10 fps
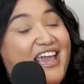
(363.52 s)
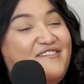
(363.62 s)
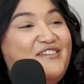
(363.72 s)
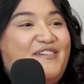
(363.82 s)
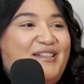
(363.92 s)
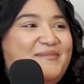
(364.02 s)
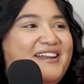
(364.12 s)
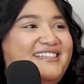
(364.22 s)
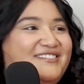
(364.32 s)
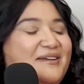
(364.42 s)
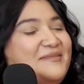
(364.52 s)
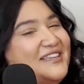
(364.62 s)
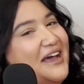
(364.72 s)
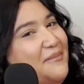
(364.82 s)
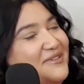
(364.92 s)
If you follow me on Instagram, you
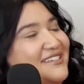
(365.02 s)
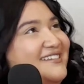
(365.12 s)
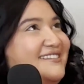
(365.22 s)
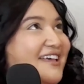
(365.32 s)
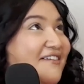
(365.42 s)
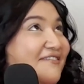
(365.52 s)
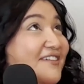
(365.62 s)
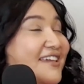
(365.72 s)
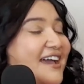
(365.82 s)
saw I posted a selfie.